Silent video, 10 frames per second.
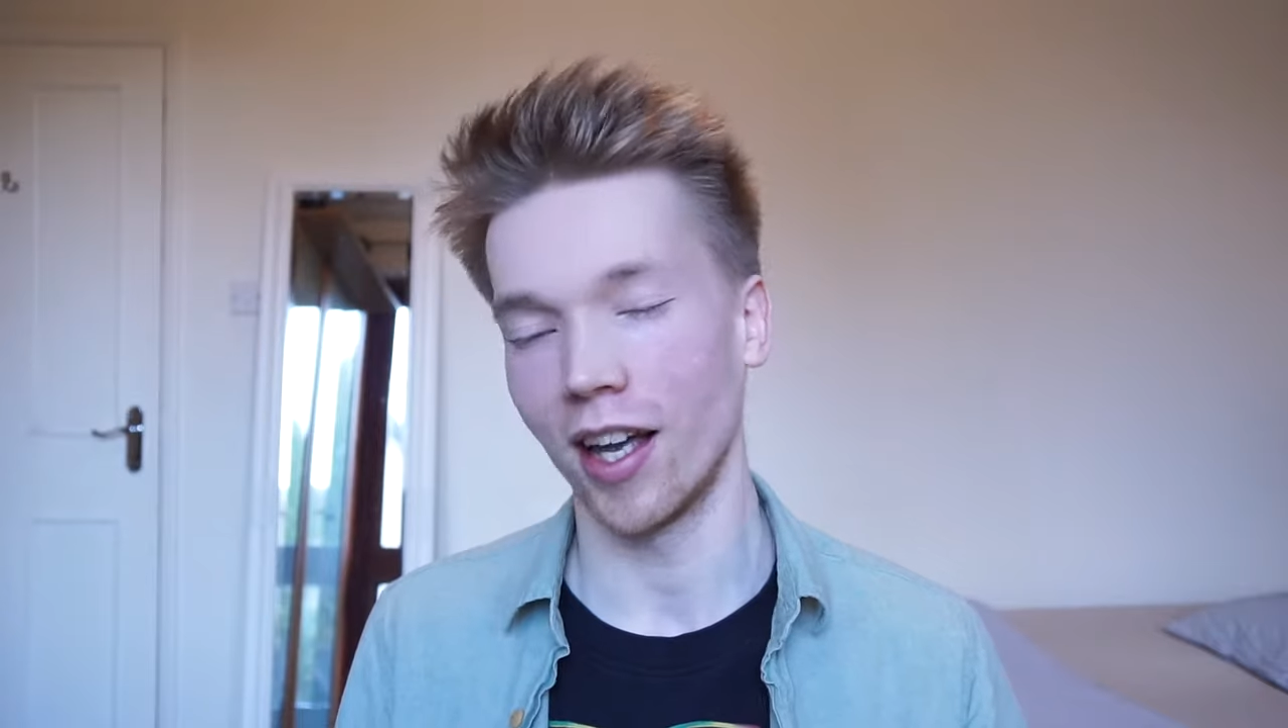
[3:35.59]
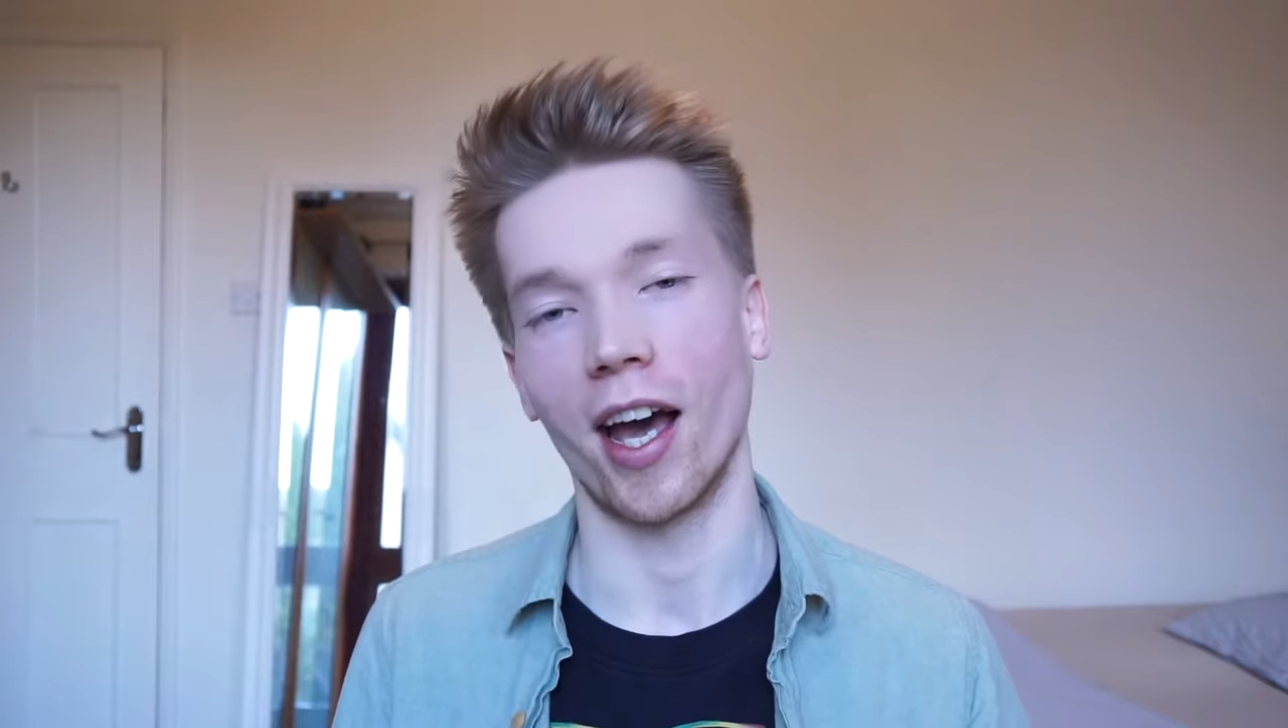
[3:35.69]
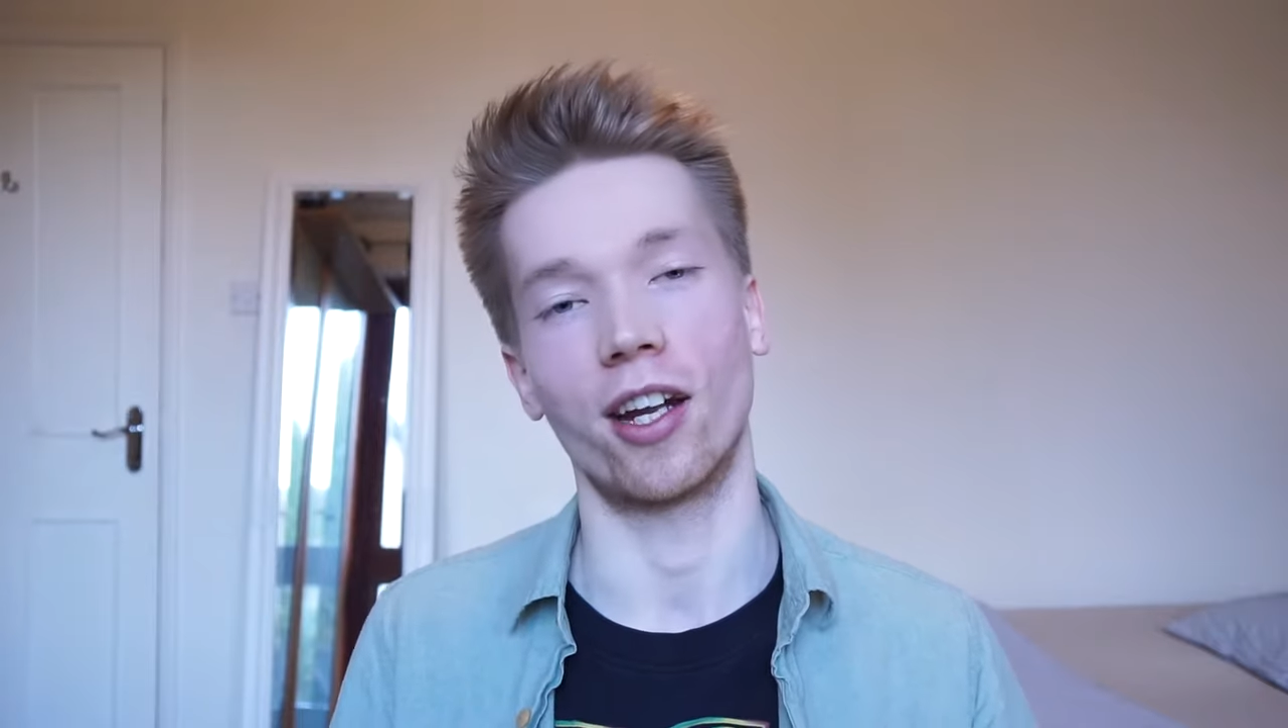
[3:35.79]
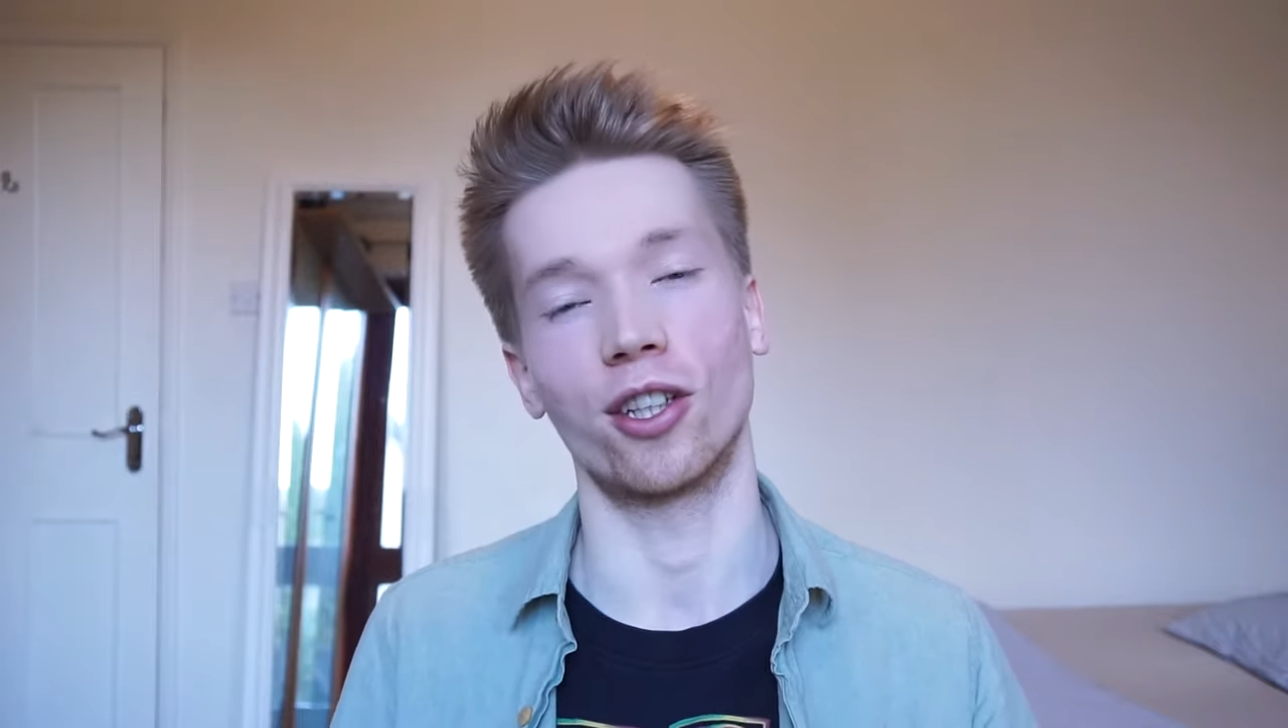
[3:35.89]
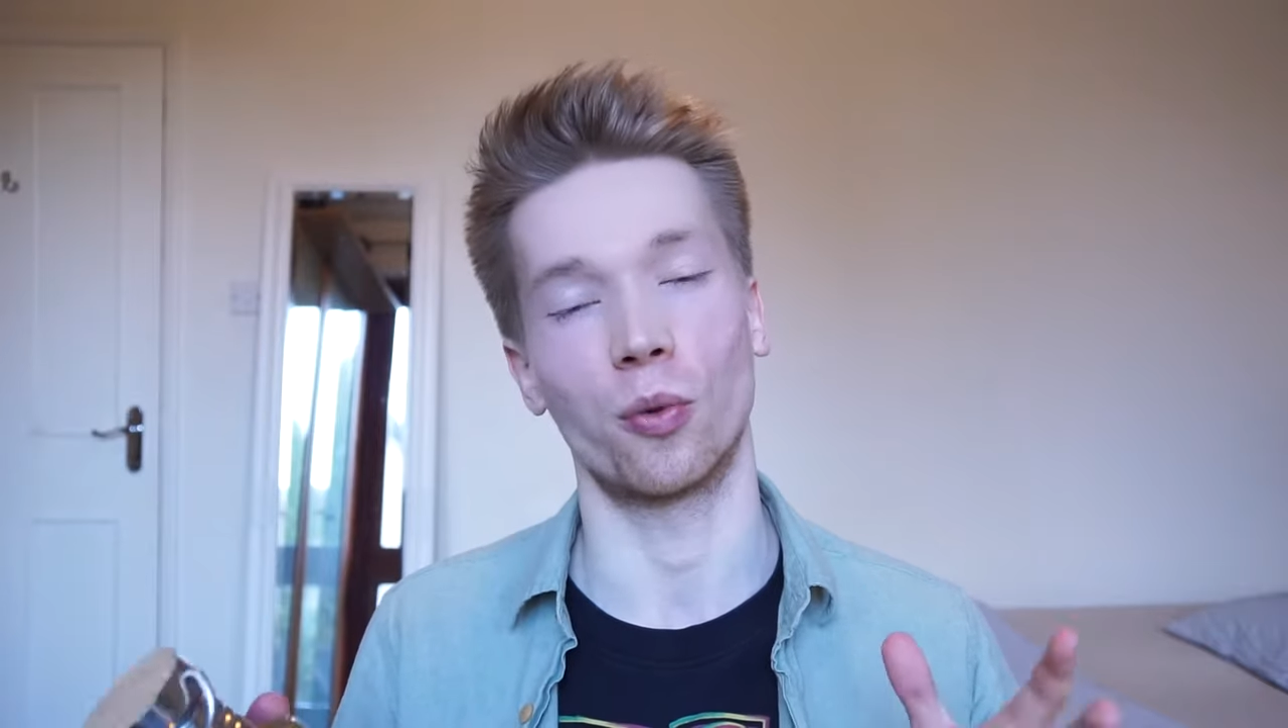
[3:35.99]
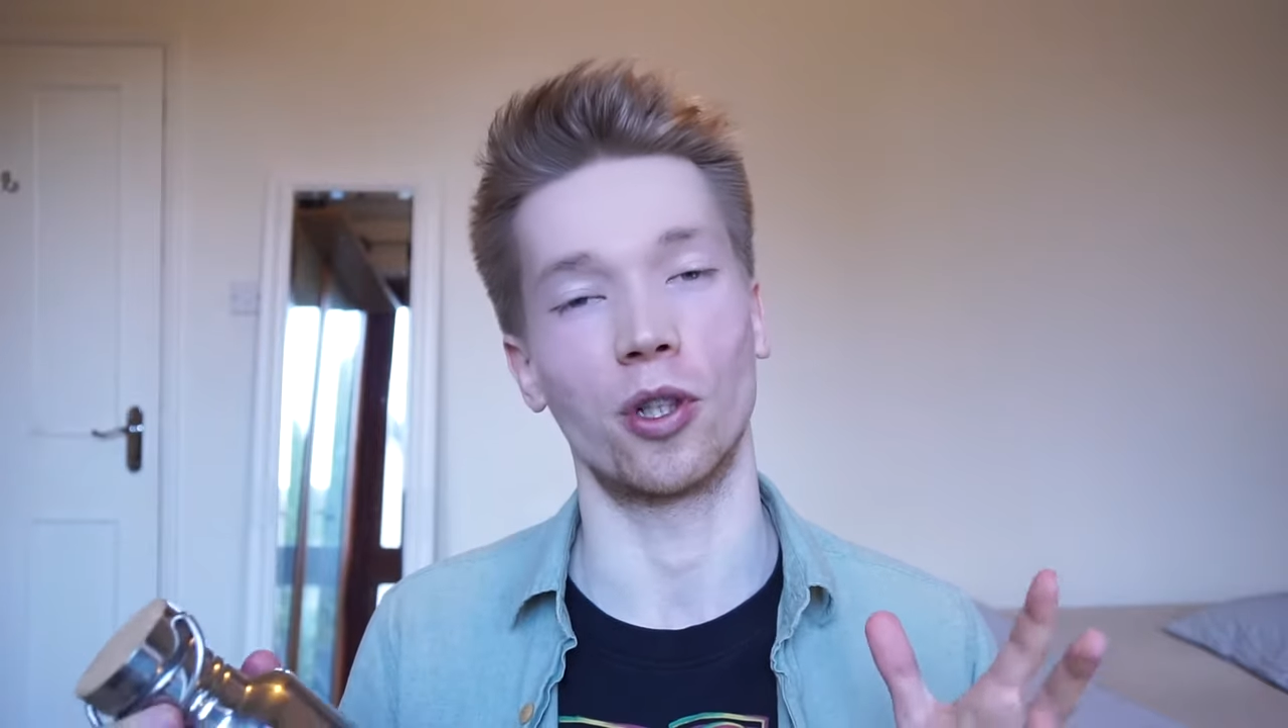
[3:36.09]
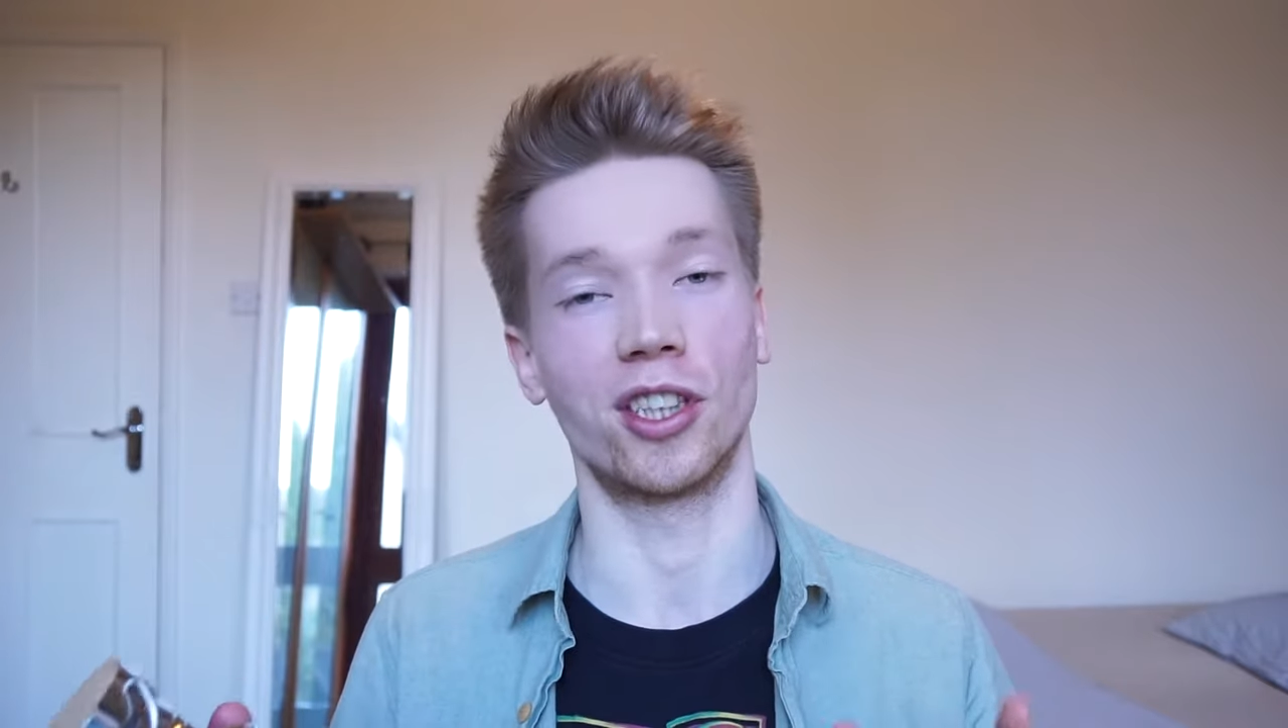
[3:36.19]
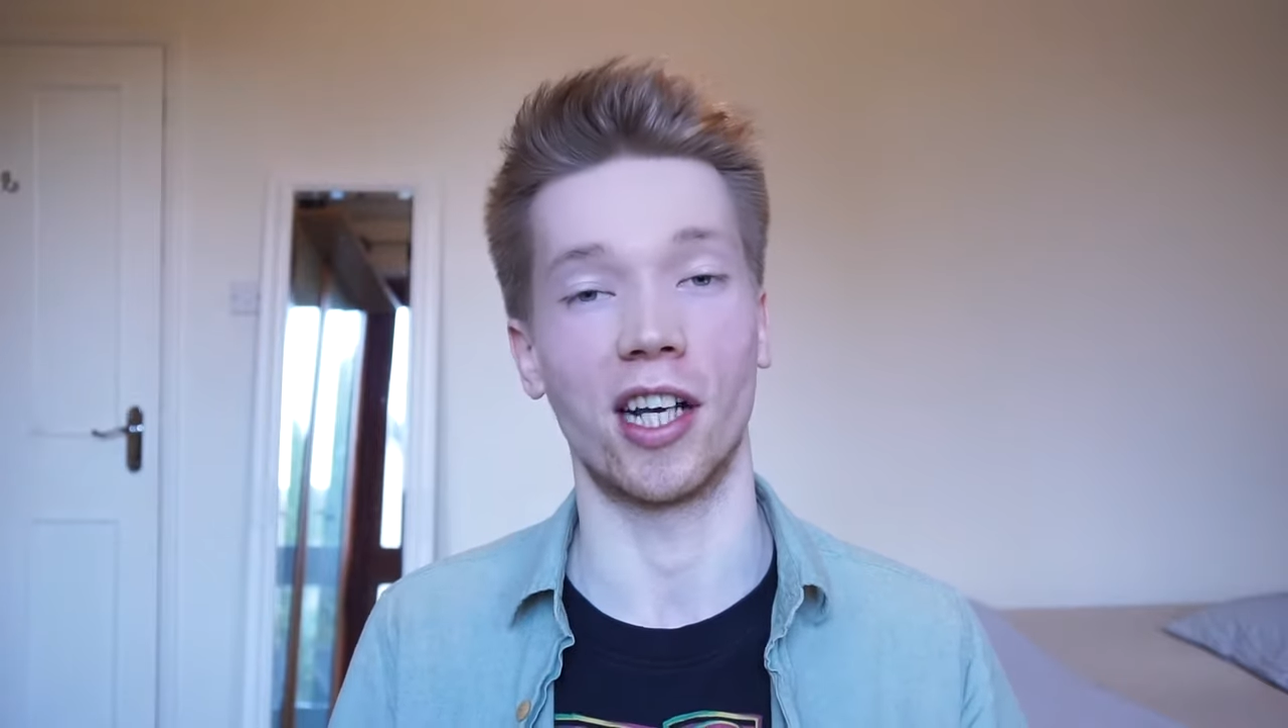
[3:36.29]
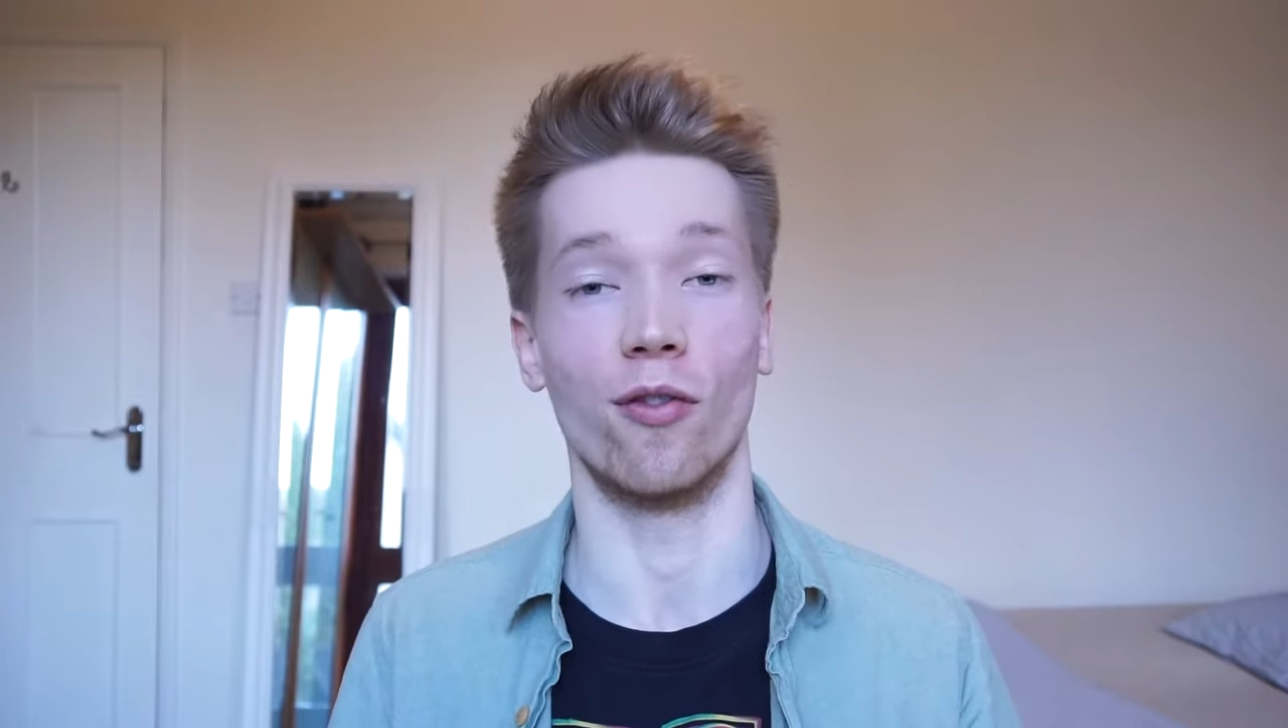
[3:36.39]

And I just want to share